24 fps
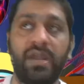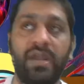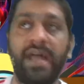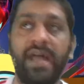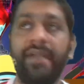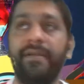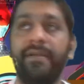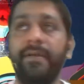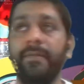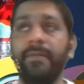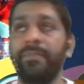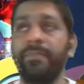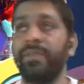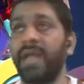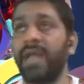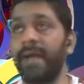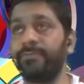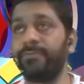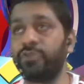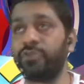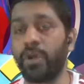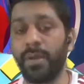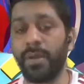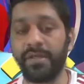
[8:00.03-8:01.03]
and I'm
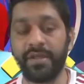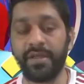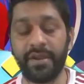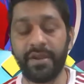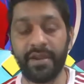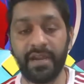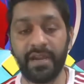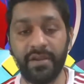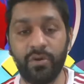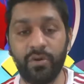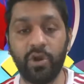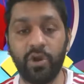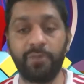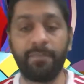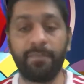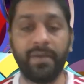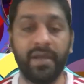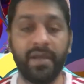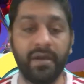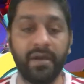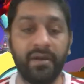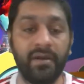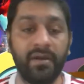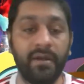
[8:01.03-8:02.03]
sure he's a really good
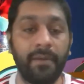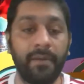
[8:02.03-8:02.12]
player.